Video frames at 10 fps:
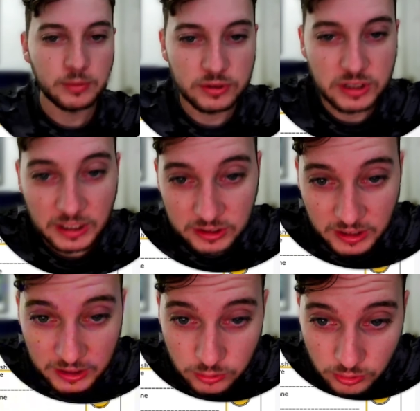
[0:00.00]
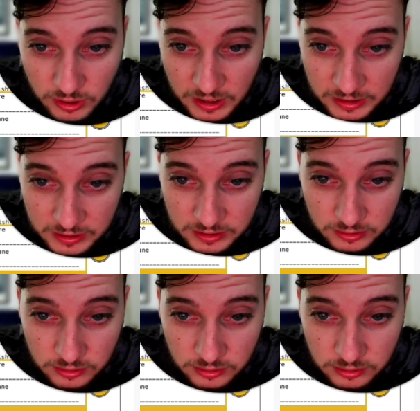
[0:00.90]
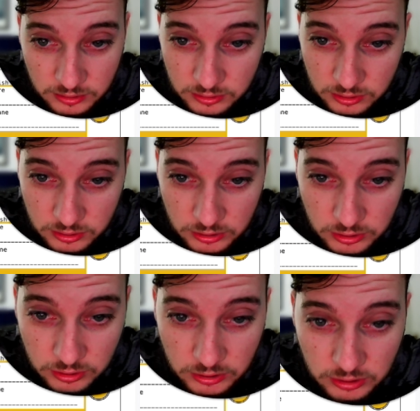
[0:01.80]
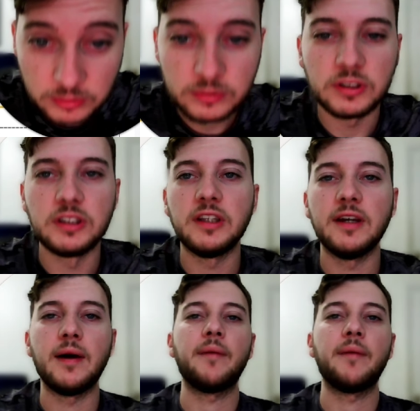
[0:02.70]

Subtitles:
check that's right. No. Yeah.